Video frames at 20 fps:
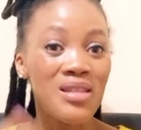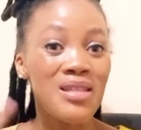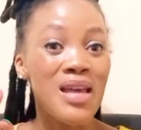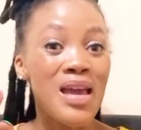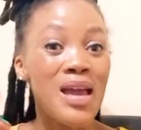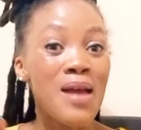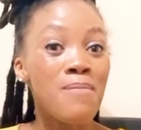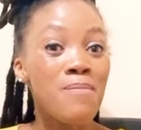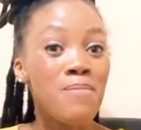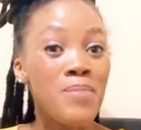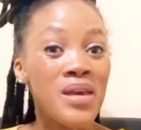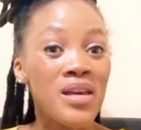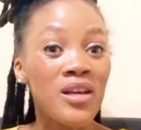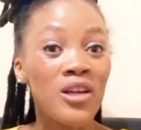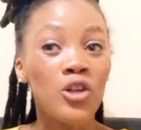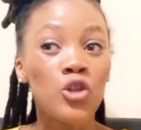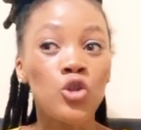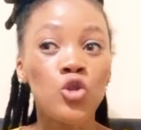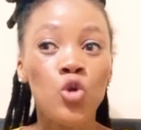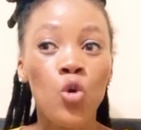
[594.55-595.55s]
their
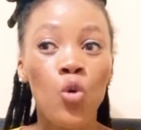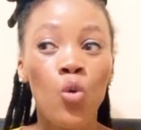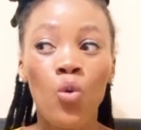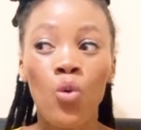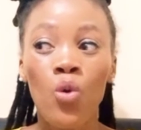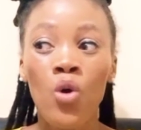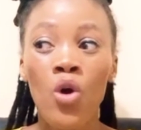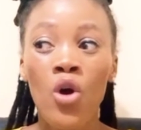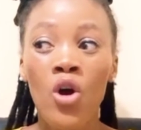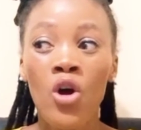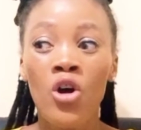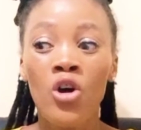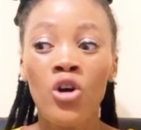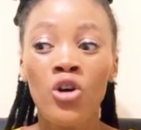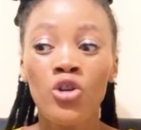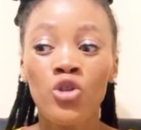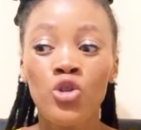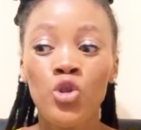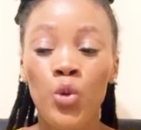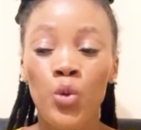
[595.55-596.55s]
being, to
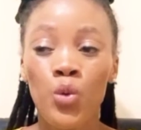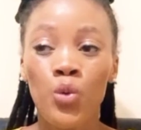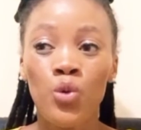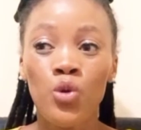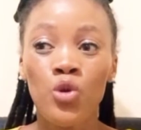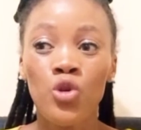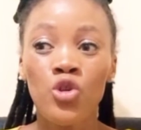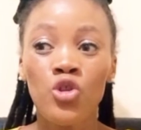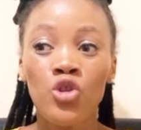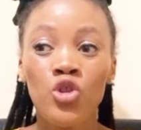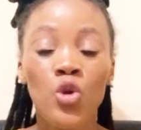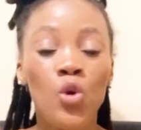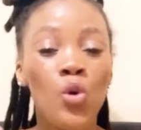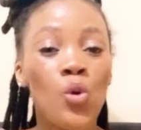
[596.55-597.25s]
to